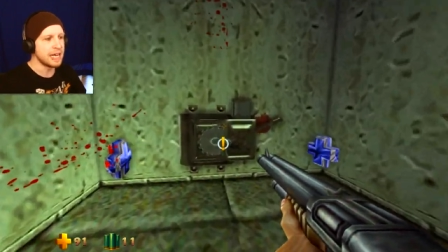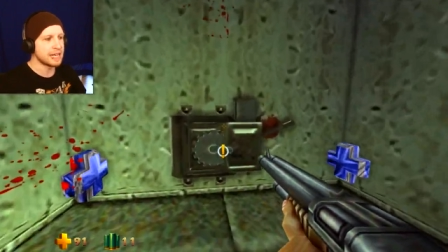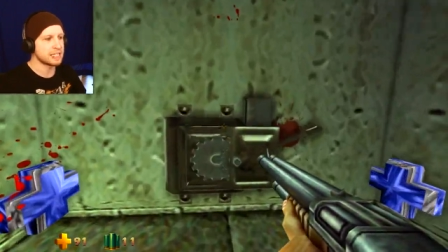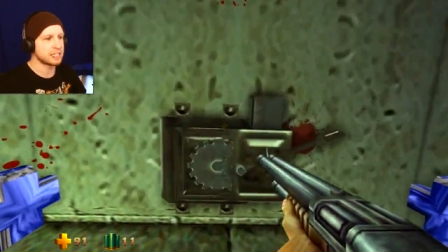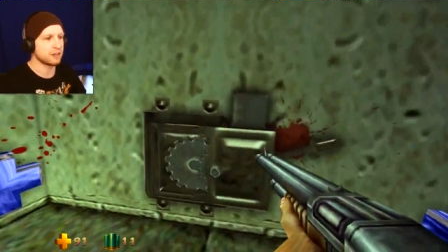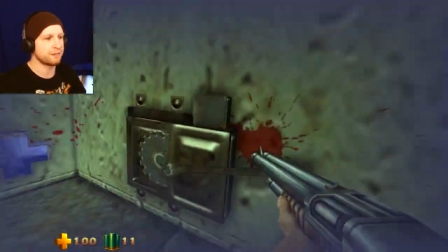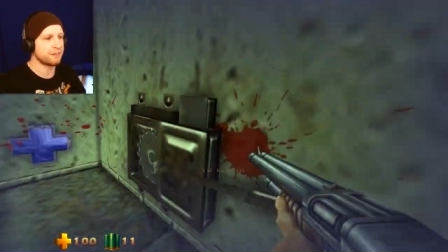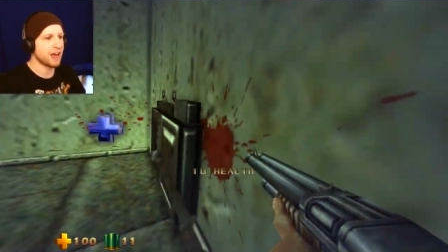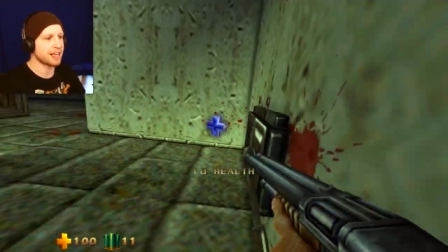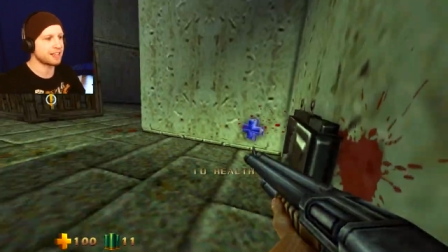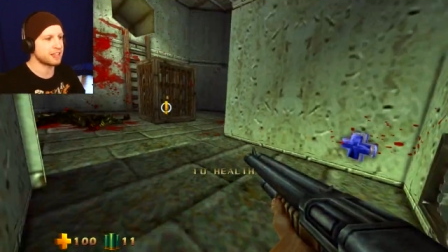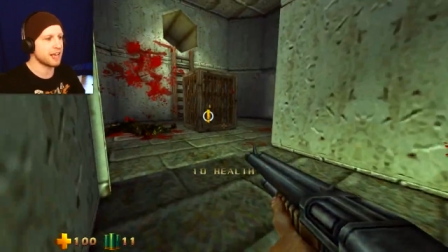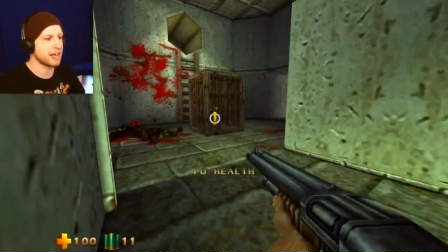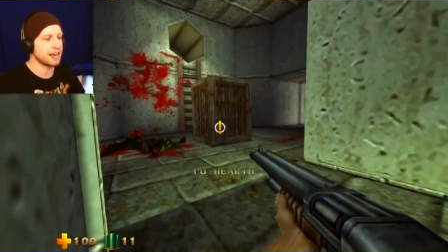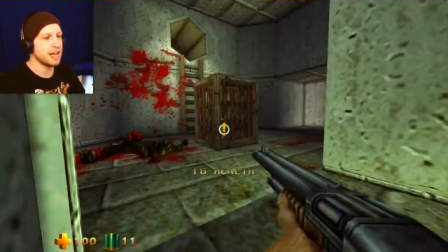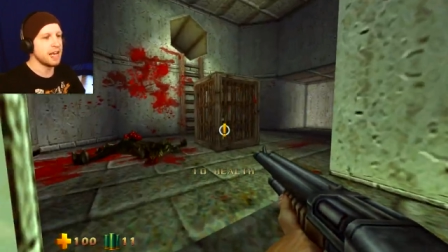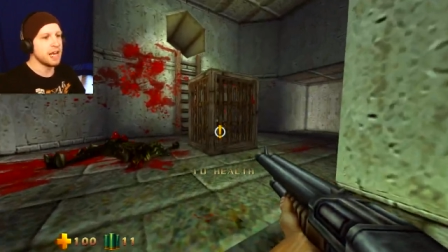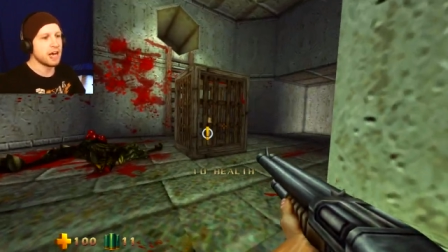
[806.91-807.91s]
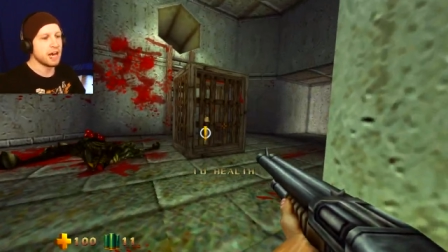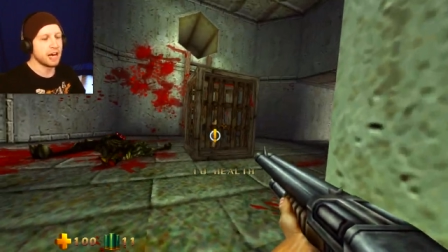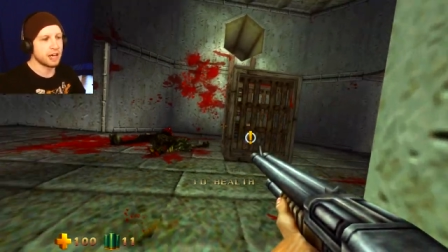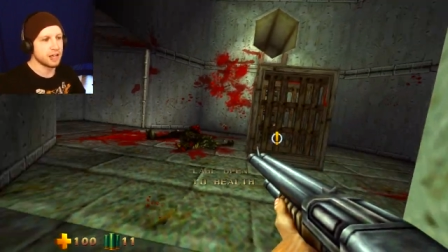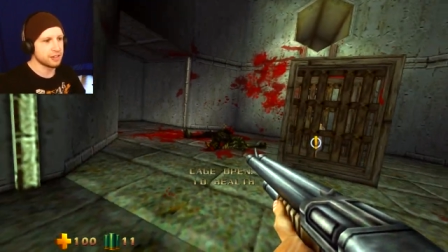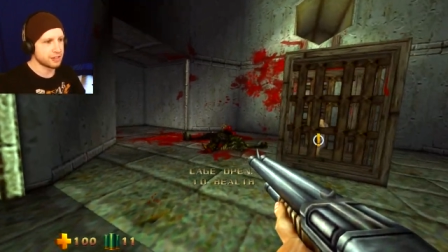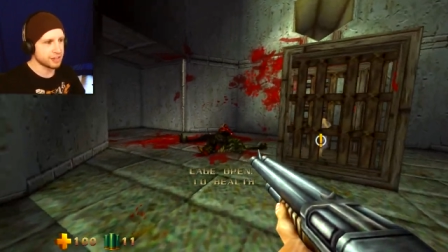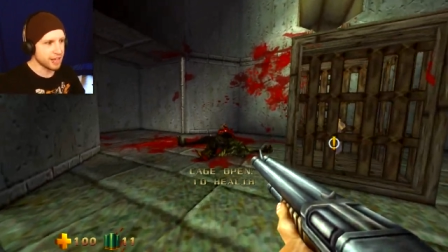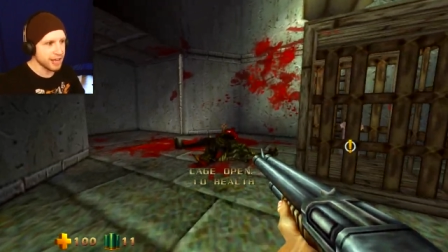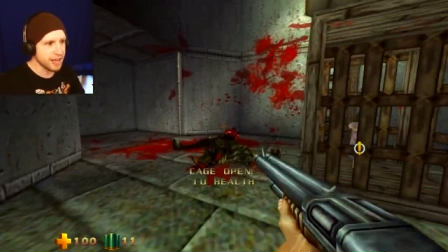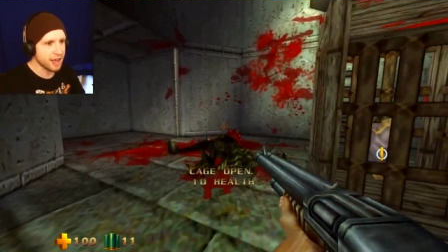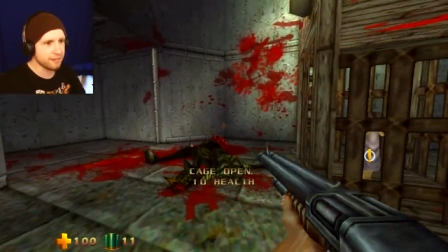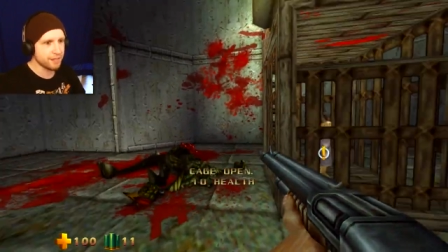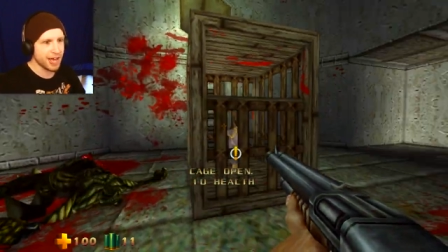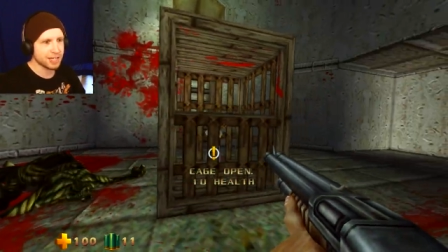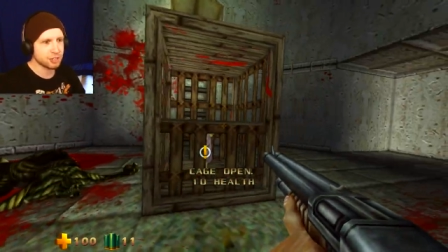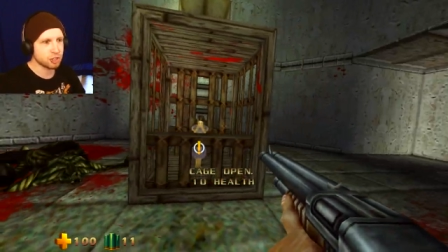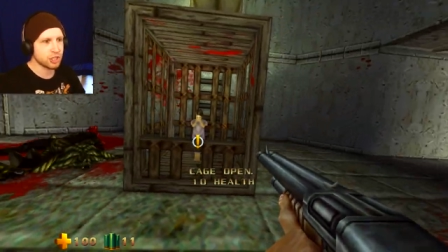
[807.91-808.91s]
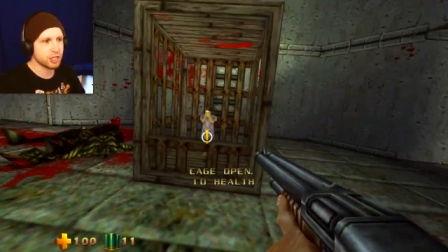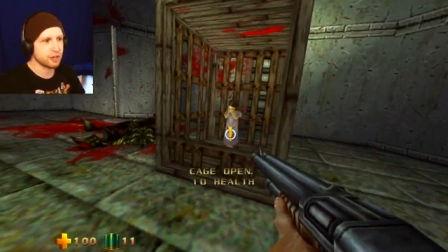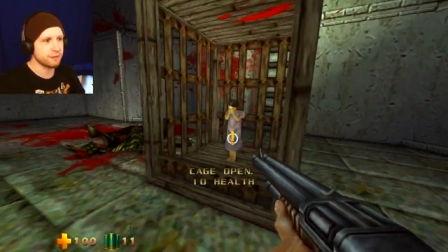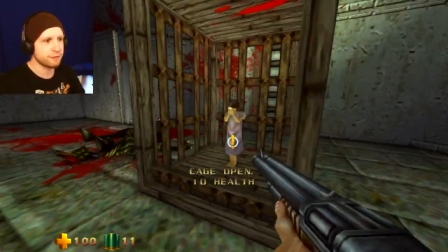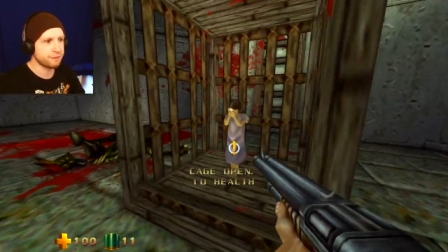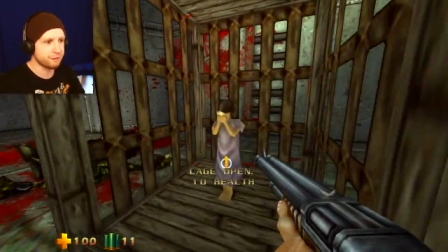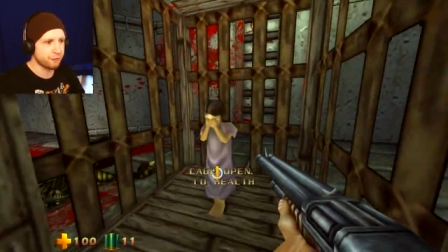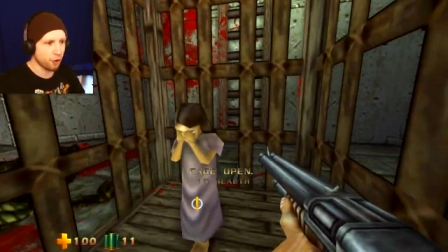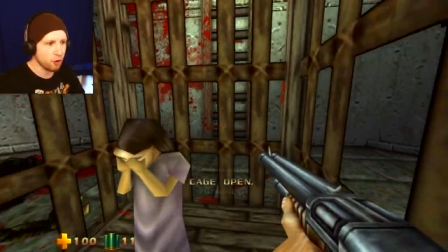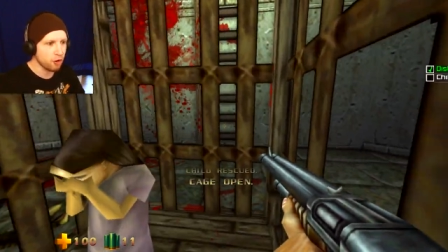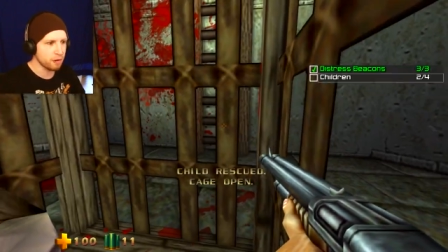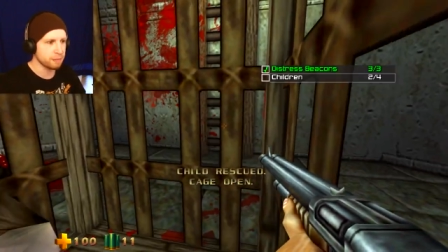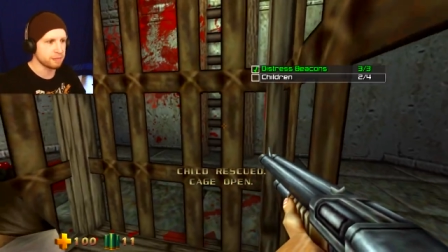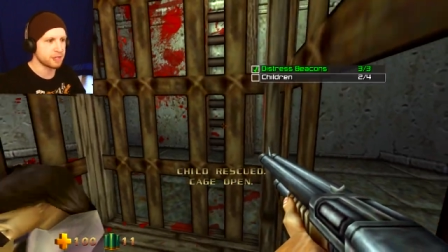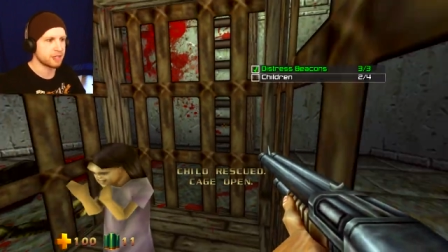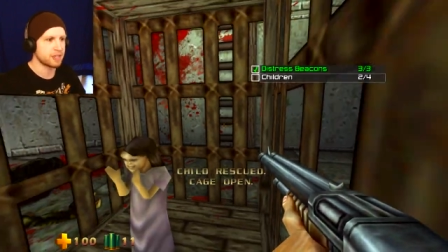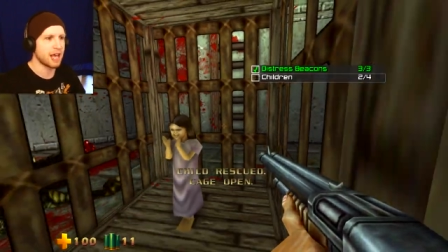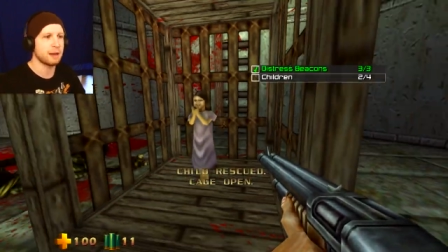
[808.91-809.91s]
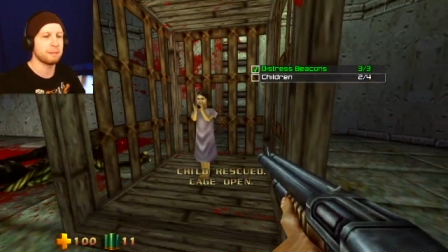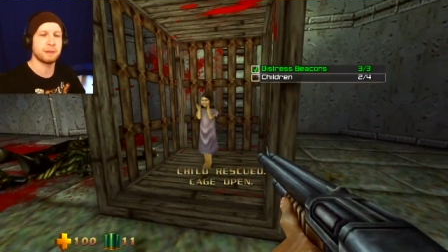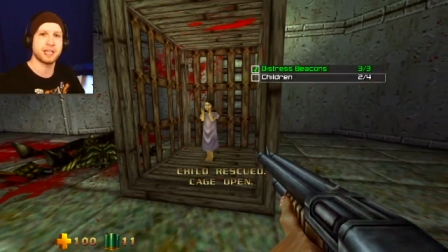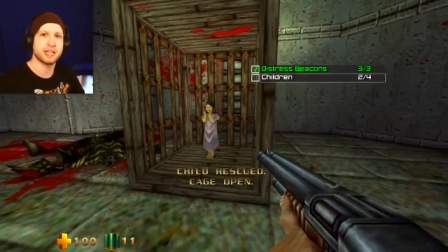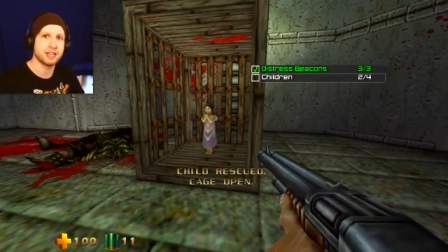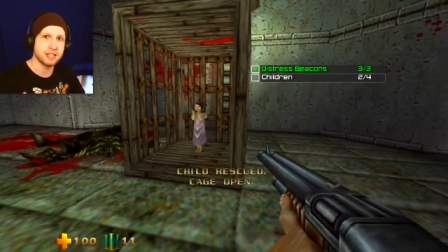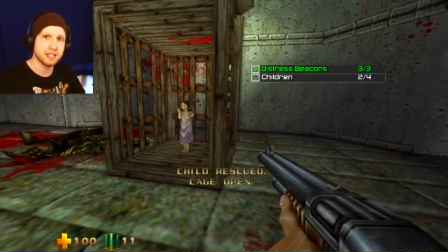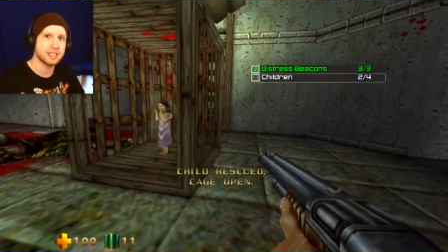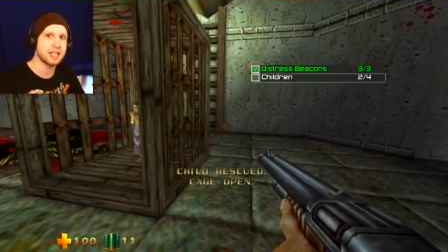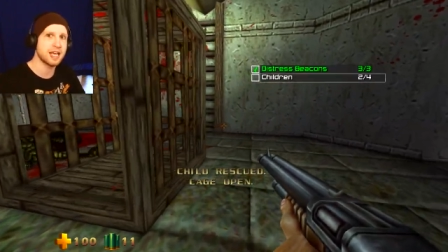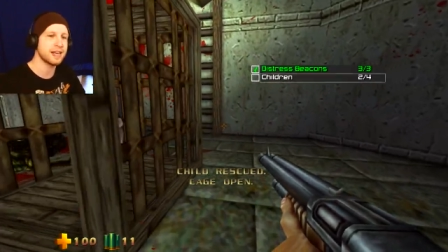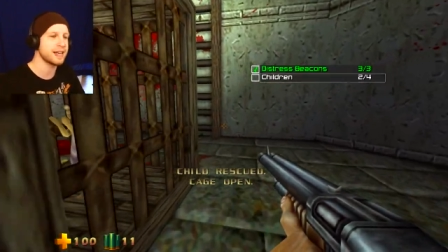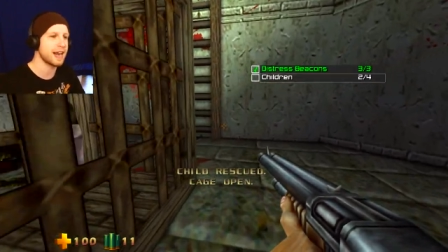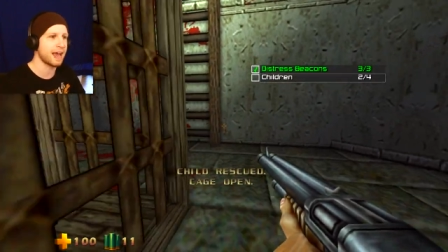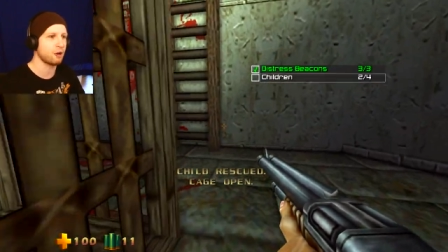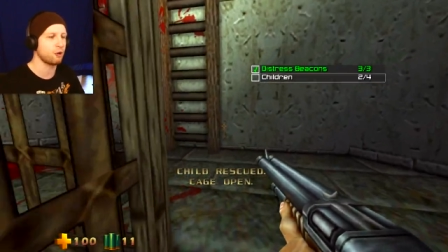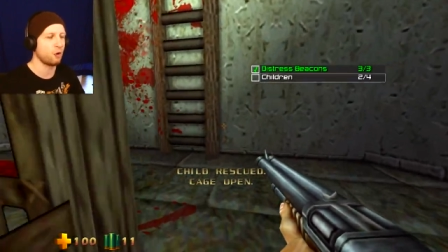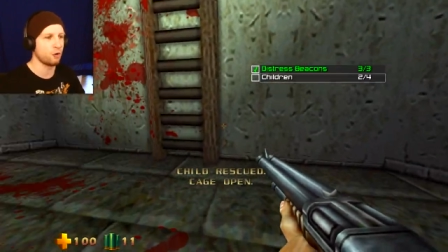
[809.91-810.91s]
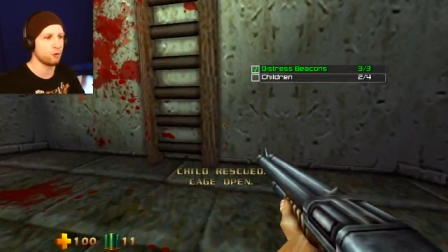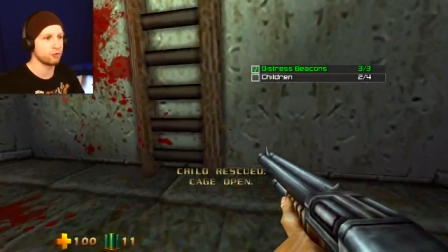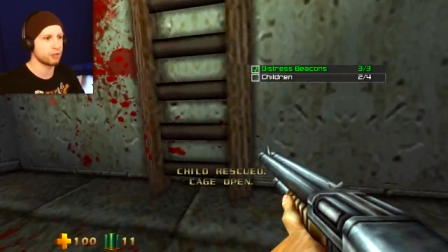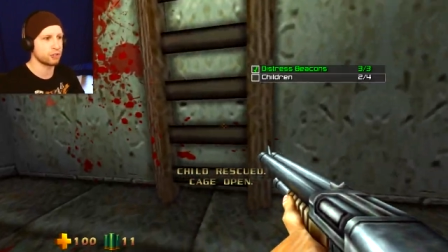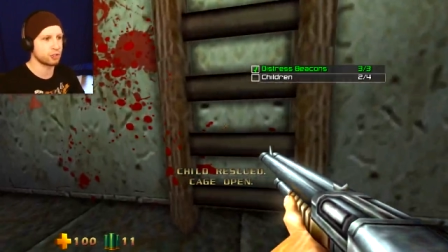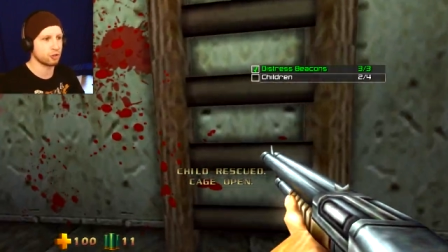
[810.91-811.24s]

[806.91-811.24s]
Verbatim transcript: is the fact that uh, they have actually confirmed that because they now own the